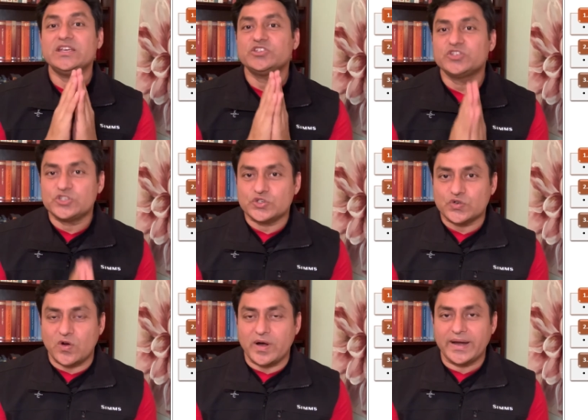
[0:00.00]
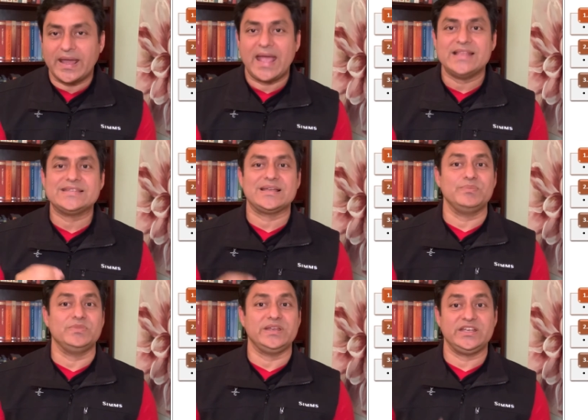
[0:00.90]
is destroyed and
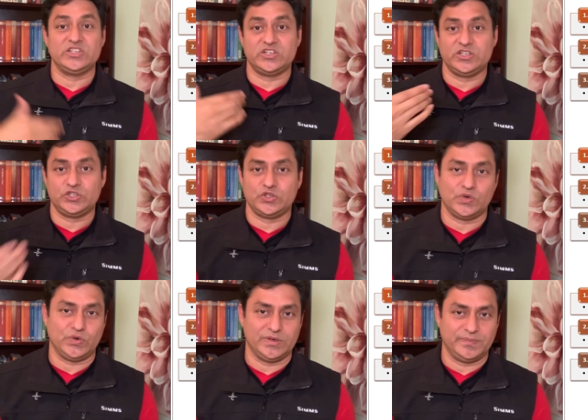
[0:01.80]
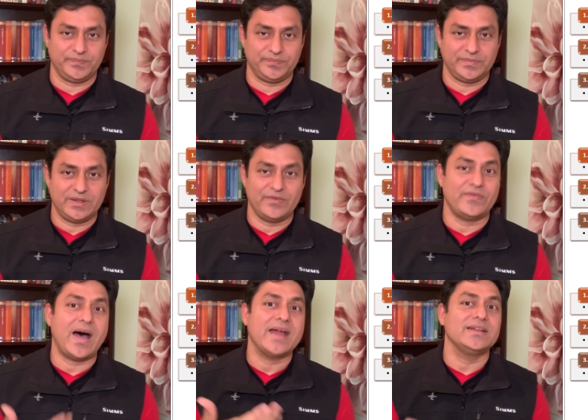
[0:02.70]
something is restored.
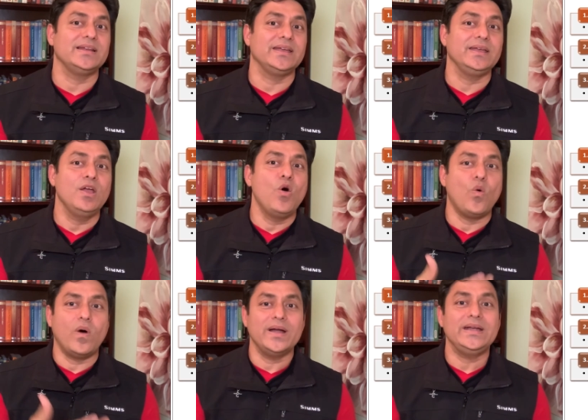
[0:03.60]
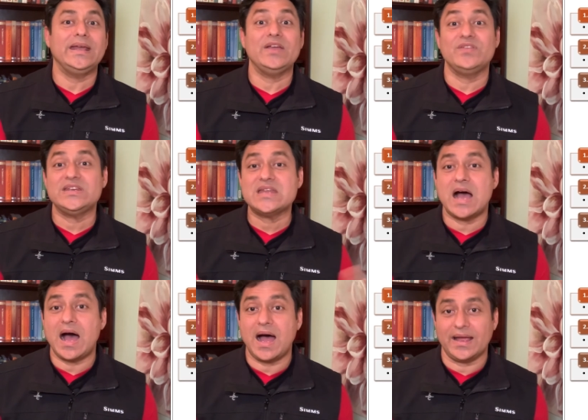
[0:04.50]
Finally, one day we
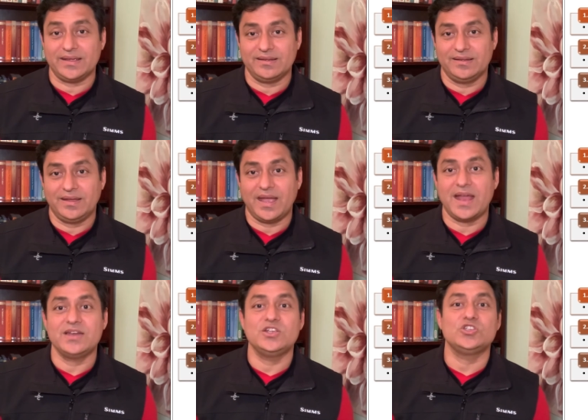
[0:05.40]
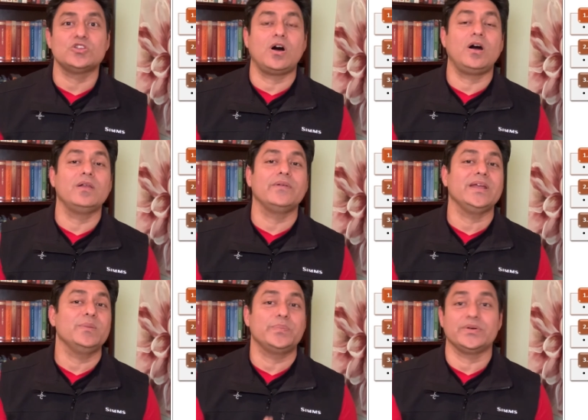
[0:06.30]
die and dissolve
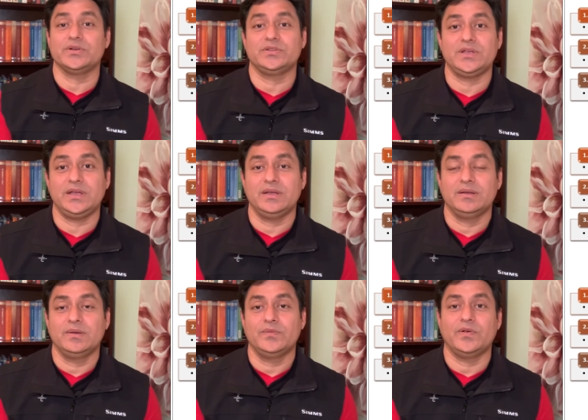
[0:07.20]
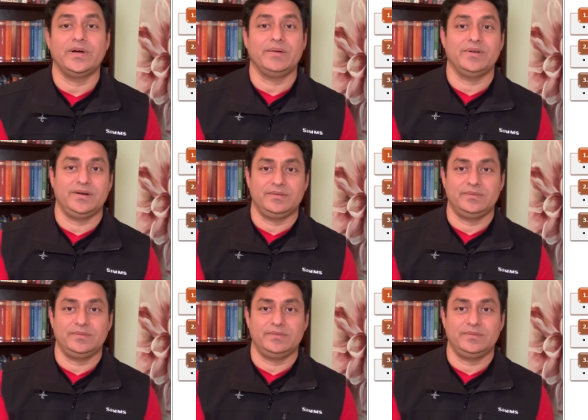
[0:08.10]
in Prakriti forever.